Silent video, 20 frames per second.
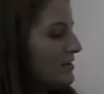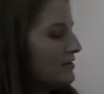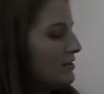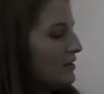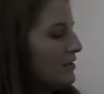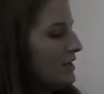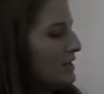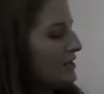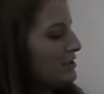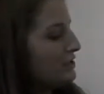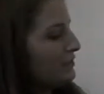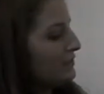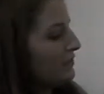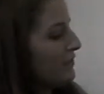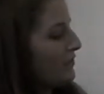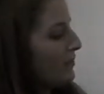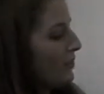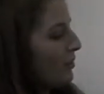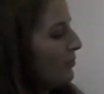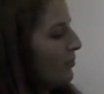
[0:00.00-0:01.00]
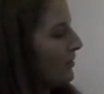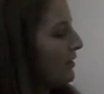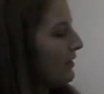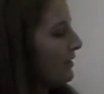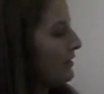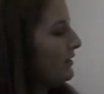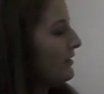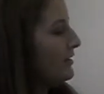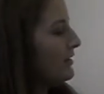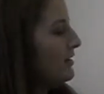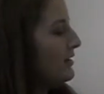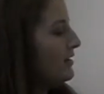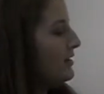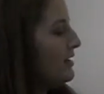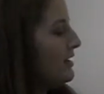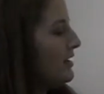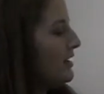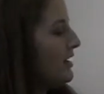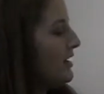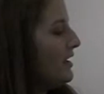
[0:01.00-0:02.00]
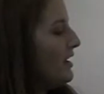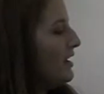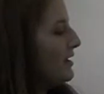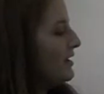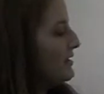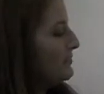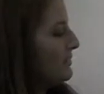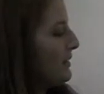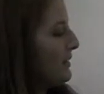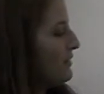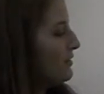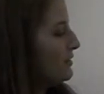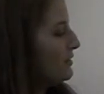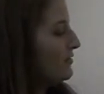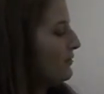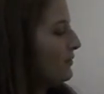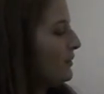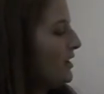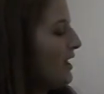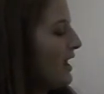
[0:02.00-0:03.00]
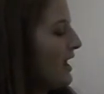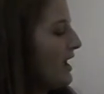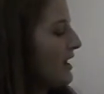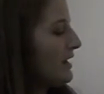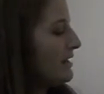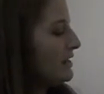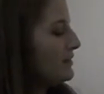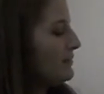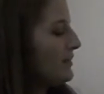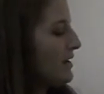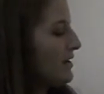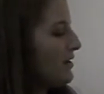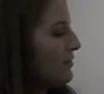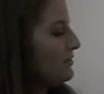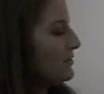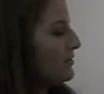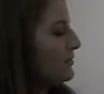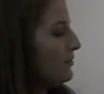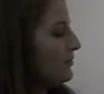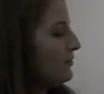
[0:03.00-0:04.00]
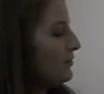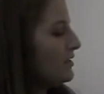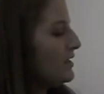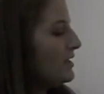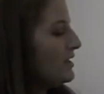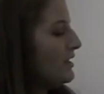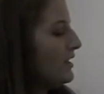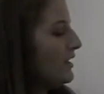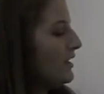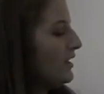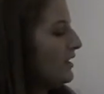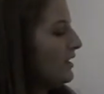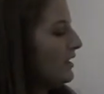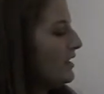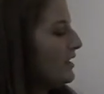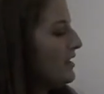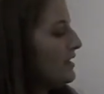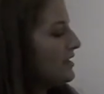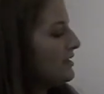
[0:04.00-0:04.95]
So then I just flip open, and it's my notes from class, my notes from reading,